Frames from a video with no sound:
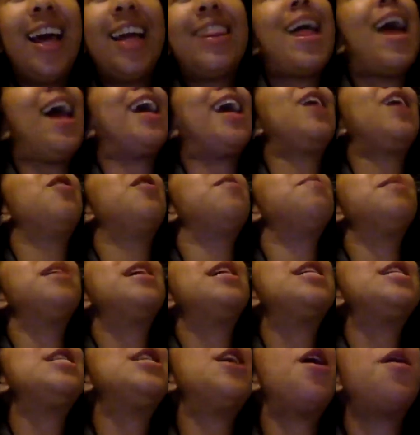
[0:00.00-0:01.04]
like it would
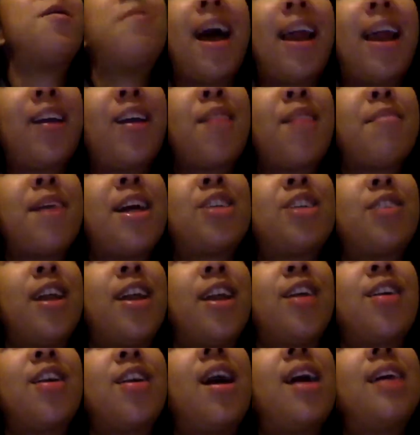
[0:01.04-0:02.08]
be nobody on my
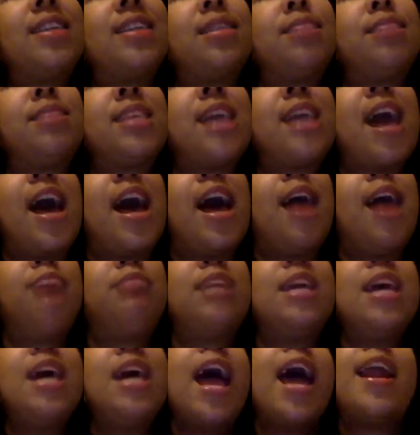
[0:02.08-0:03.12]
training calls sometimes.
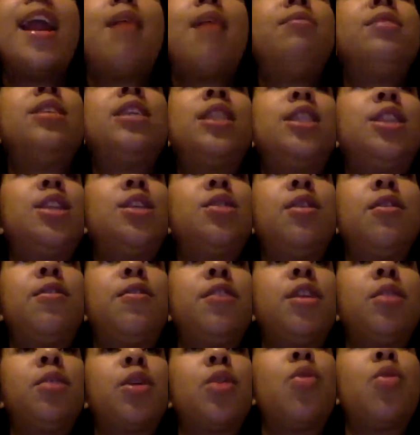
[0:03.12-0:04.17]
And I would just do it for
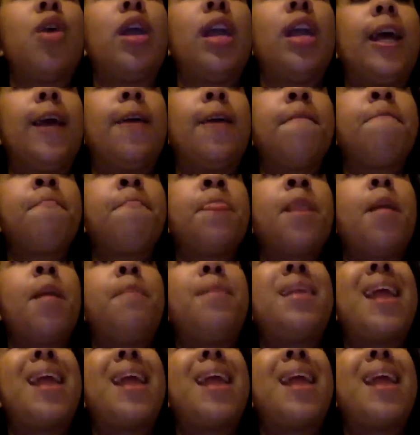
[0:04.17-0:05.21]
the recording.
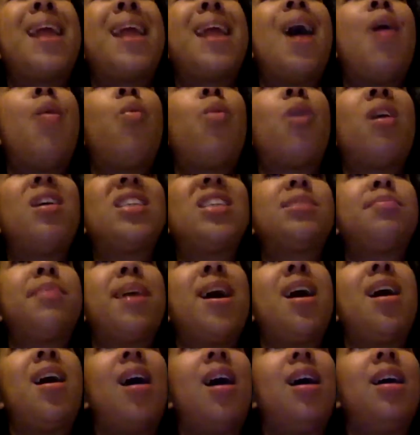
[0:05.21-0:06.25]
But I, I worked my
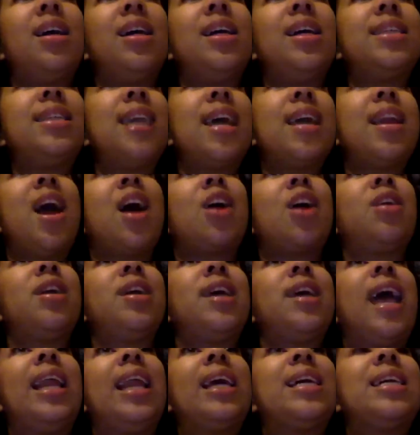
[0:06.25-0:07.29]
hardest and I
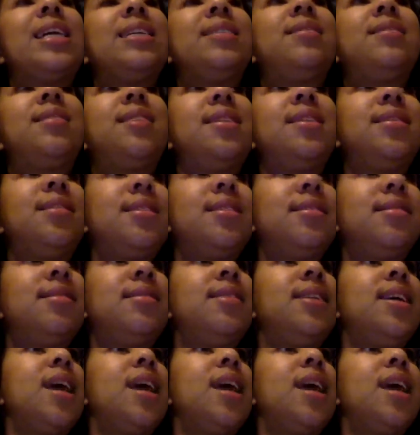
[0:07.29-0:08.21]
created consistency